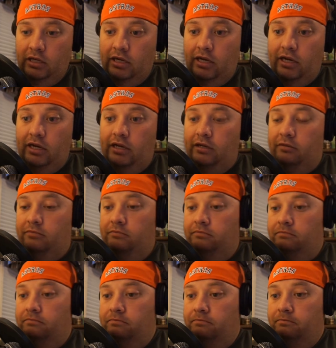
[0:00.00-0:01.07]

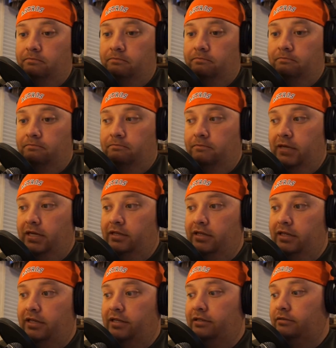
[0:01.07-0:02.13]
And
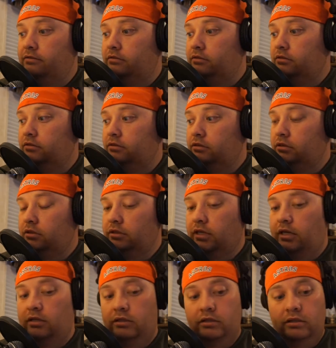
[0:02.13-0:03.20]
then
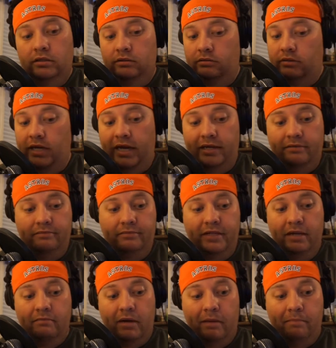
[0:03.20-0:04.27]
I
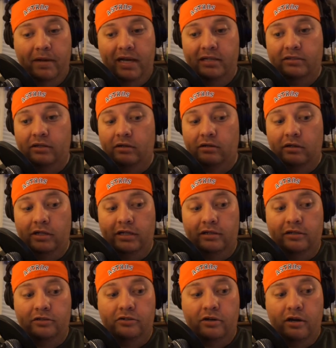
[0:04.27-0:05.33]
did my best on cleaning
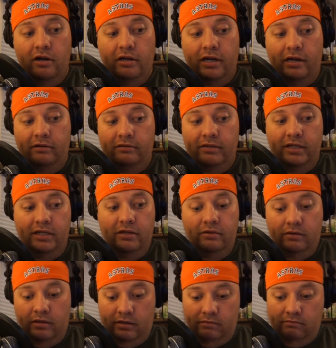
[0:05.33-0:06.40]
the truck. I don't think you
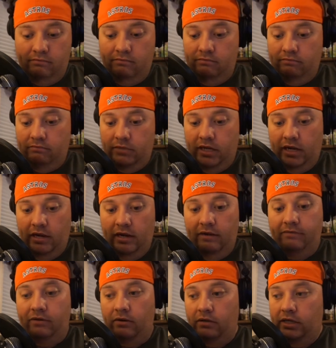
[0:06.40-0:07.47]
can
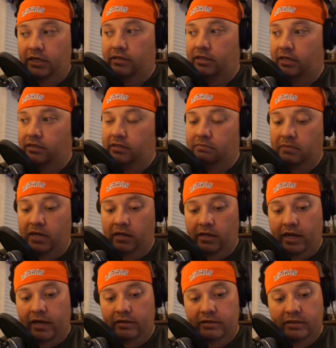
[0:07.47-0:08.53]
ever get that smell
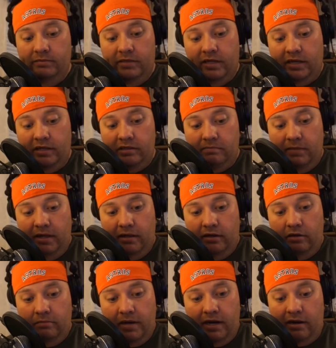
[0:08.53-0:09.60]
out. It seems like I smell
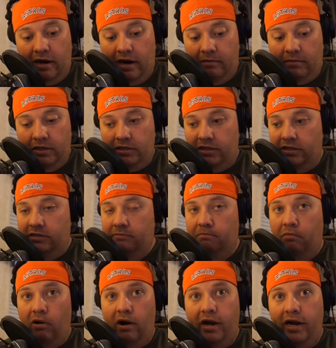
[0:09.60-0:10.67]
it no matter how much I
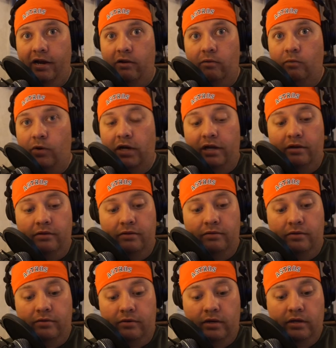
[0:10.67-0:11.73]
spray or what I do
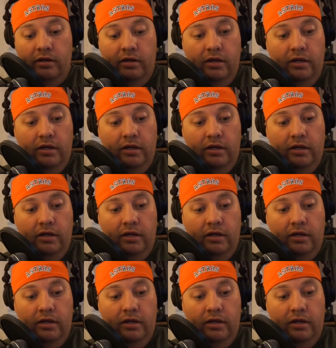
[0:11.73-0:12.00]
to it.